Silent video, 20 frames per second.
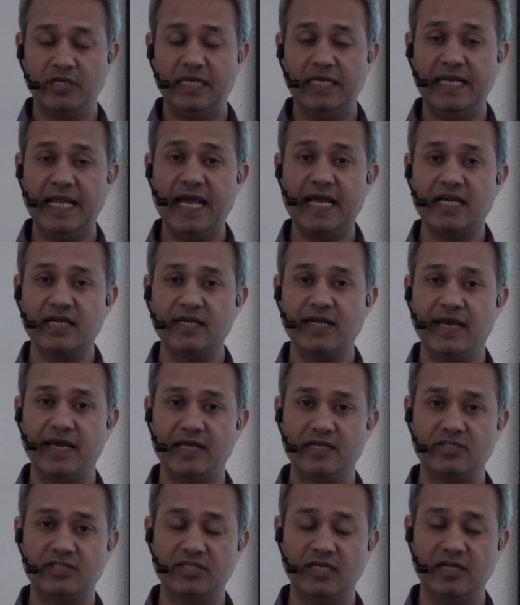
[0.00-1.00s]

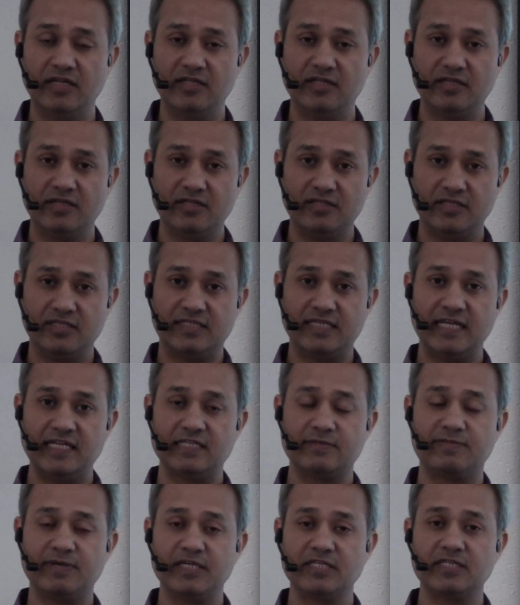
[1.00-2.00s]
Langerhans cell, the
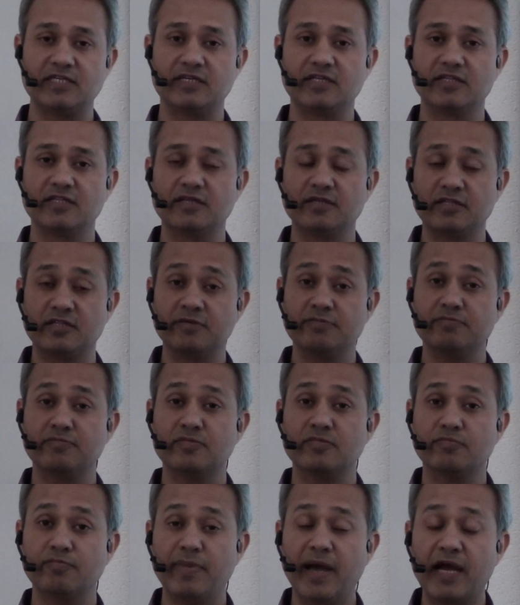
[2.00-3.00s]
cells present and the, the
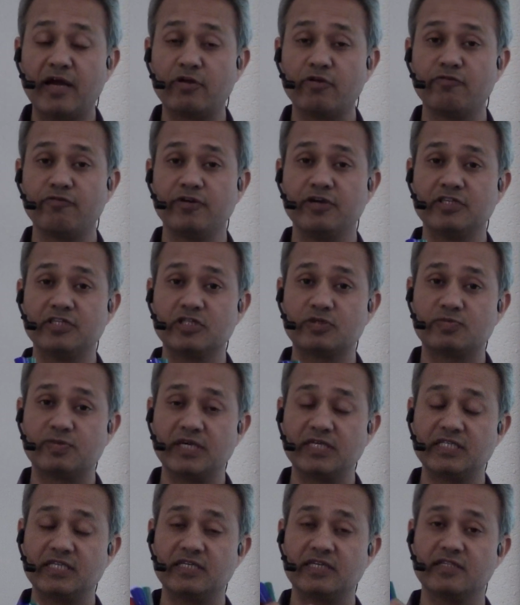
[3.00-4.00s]
macrophage is
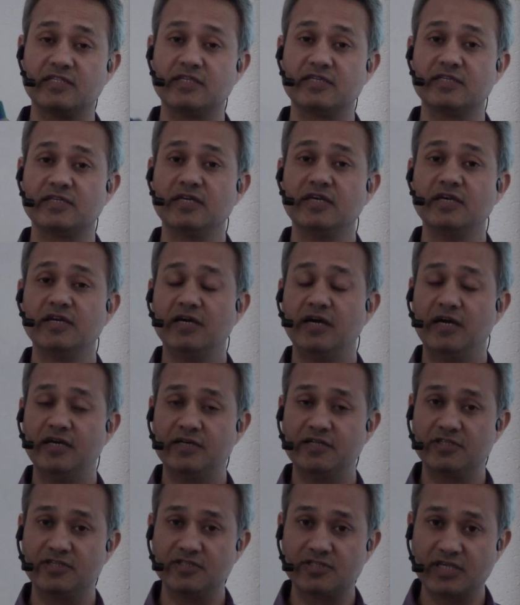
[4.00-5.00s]
present in the
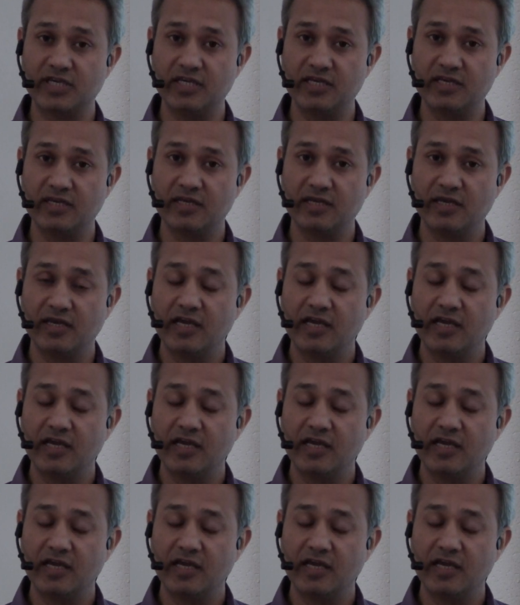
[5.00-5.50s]
under the skin.